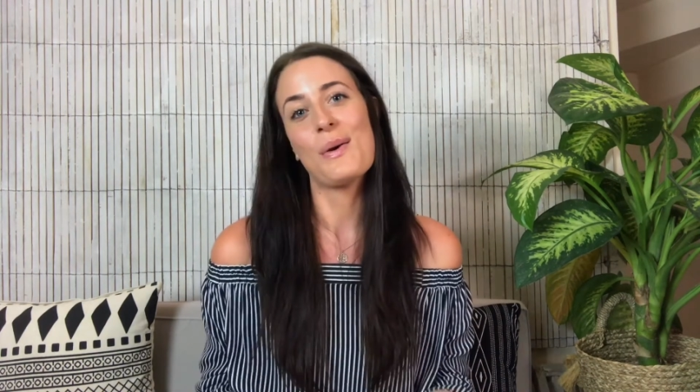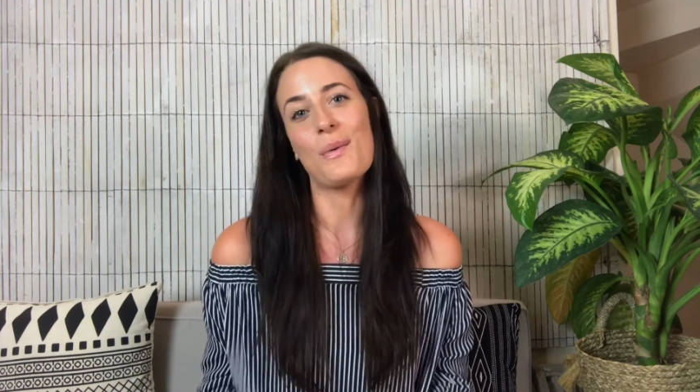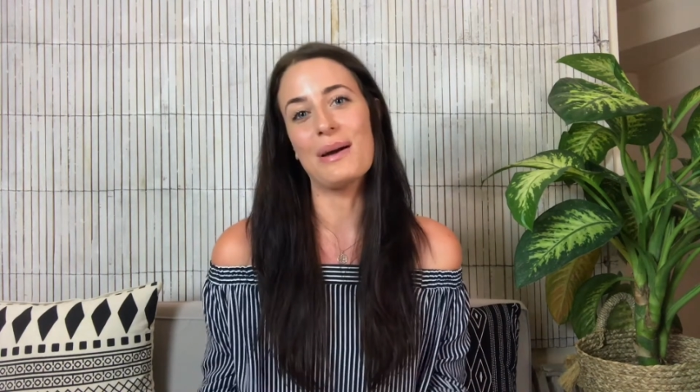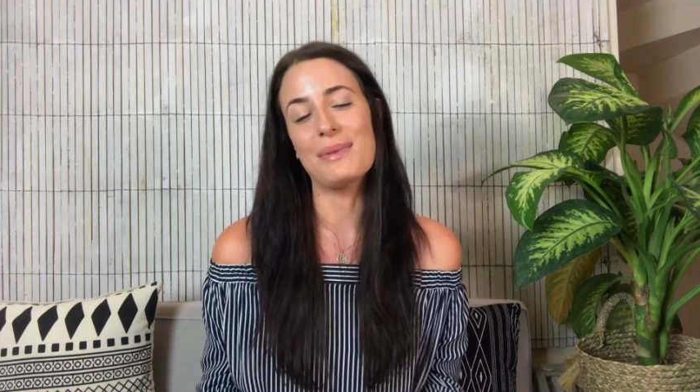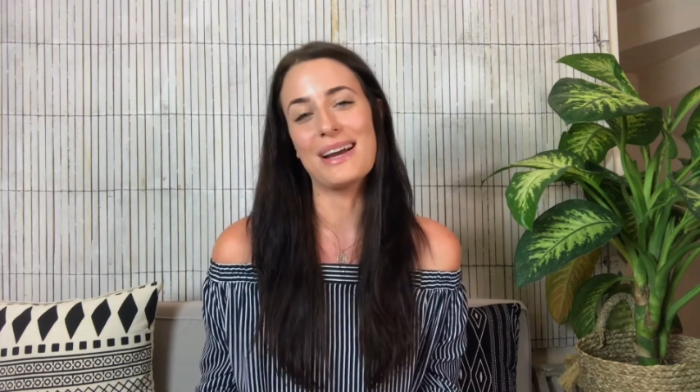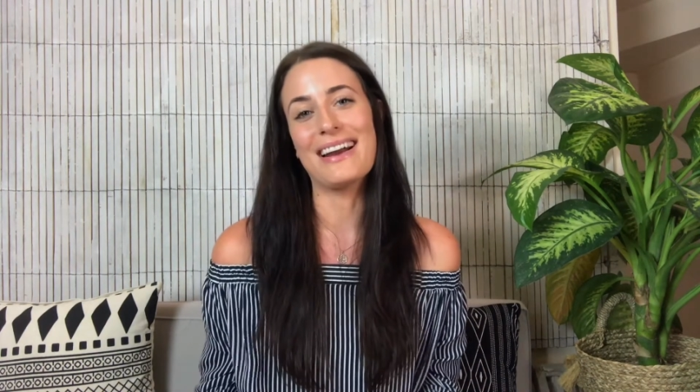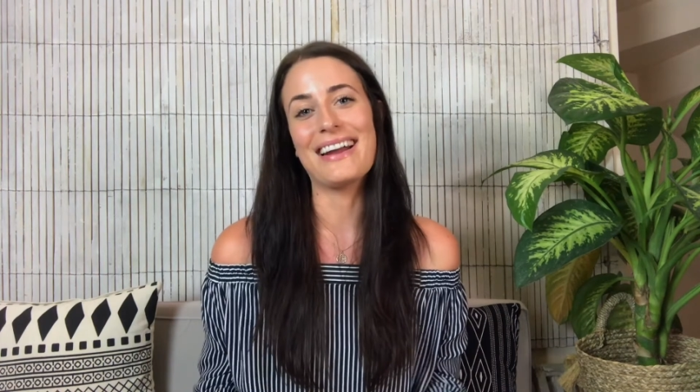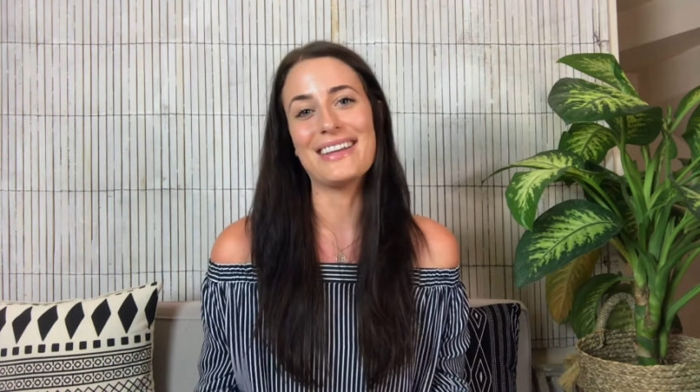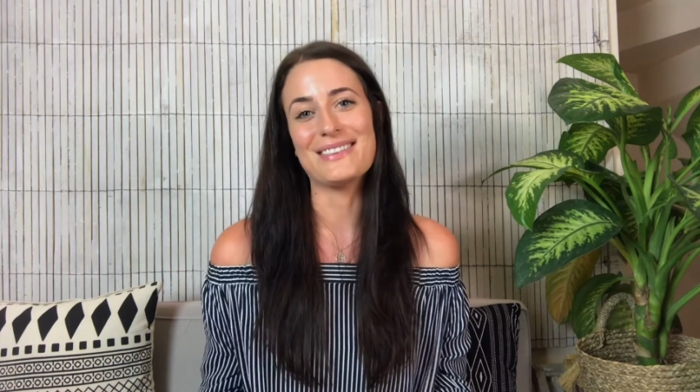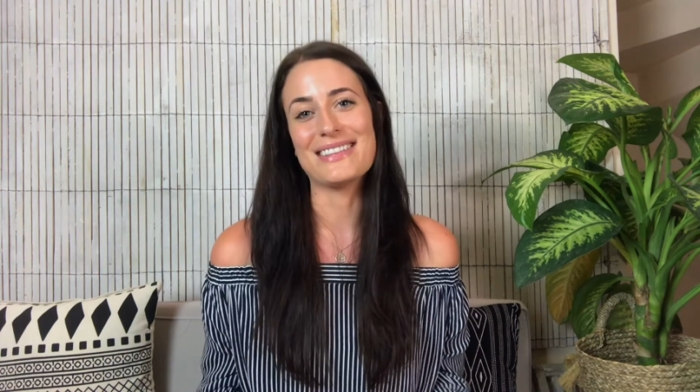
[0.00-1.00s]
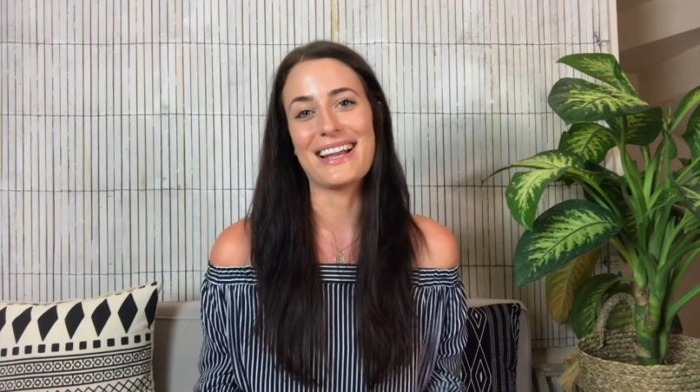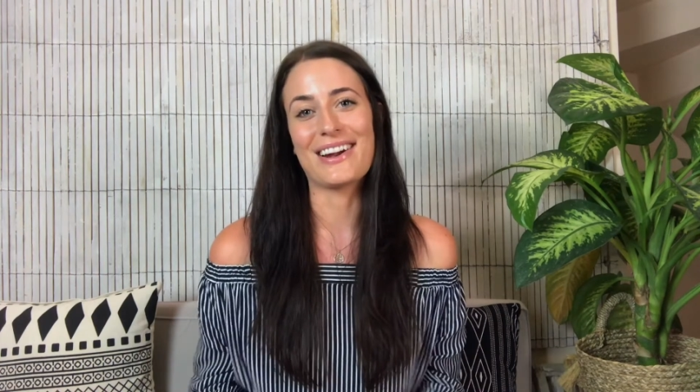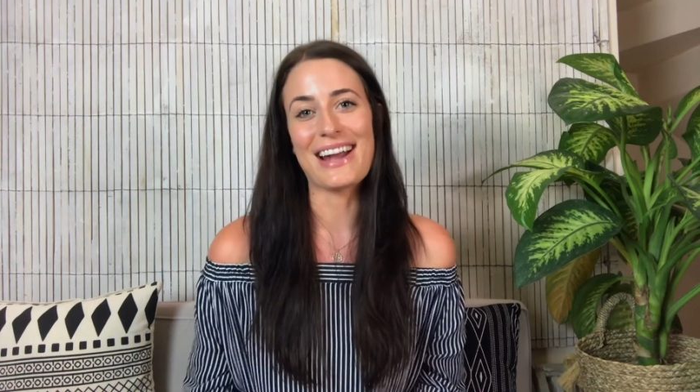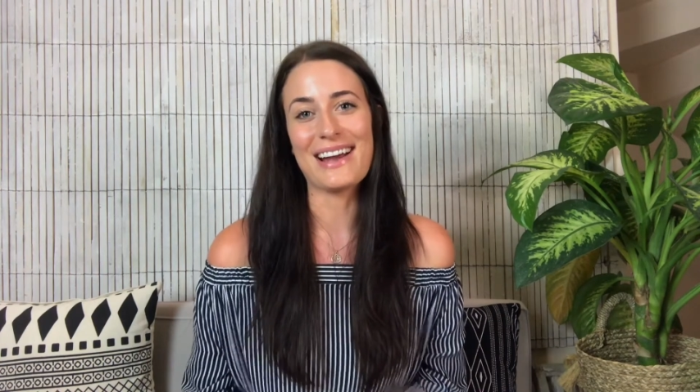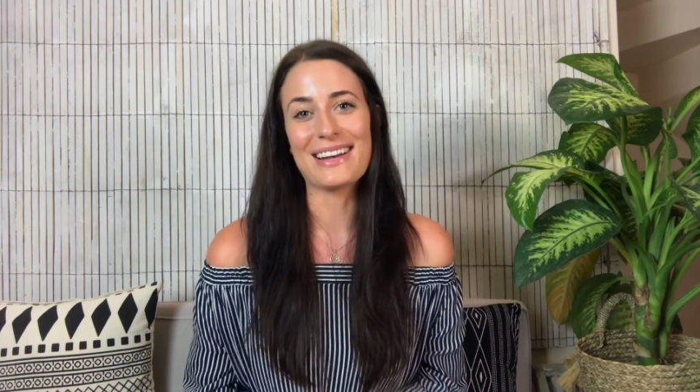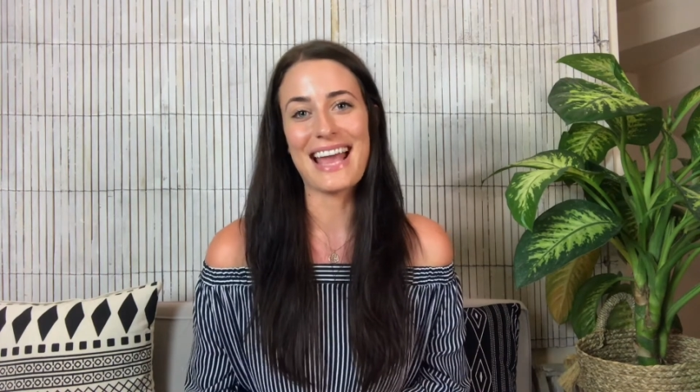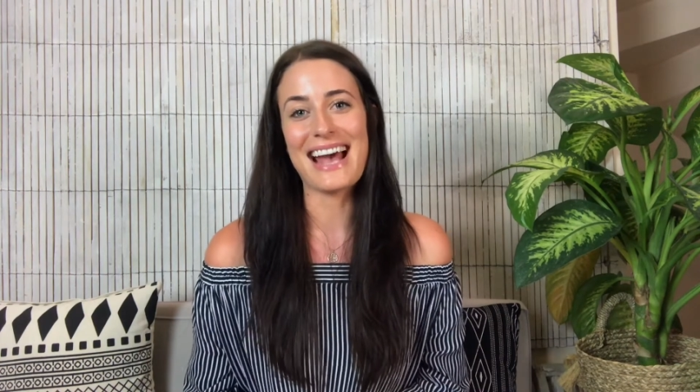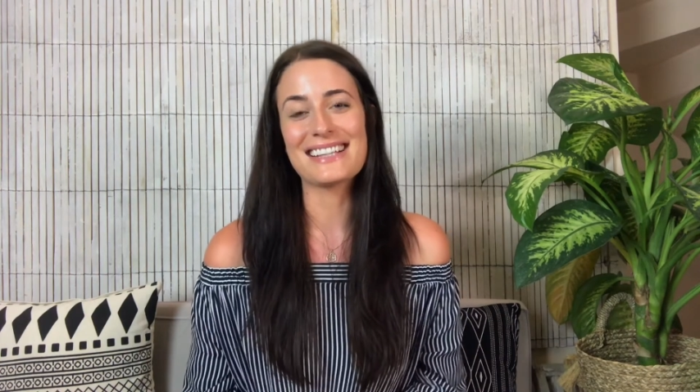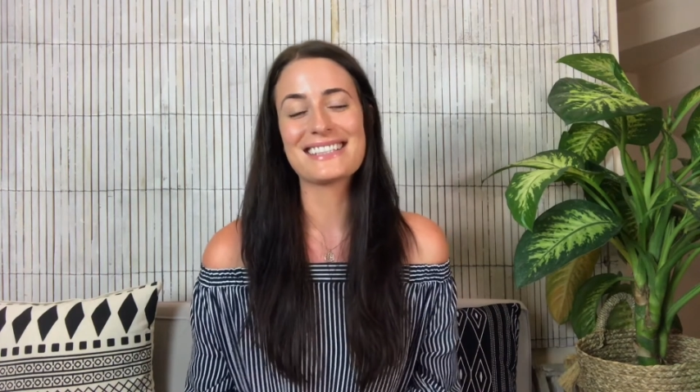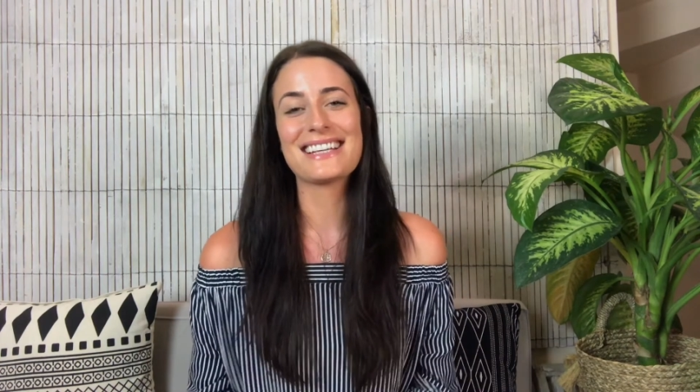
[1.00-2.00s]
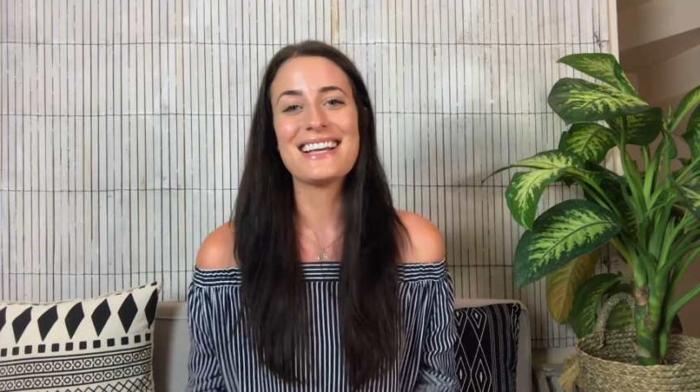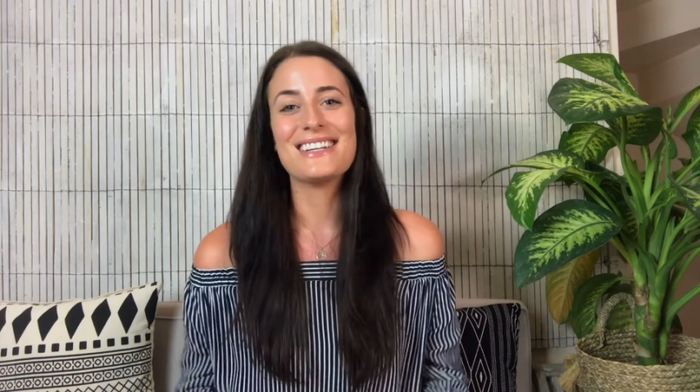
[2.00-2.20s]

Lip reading: webinar using Crowdcast.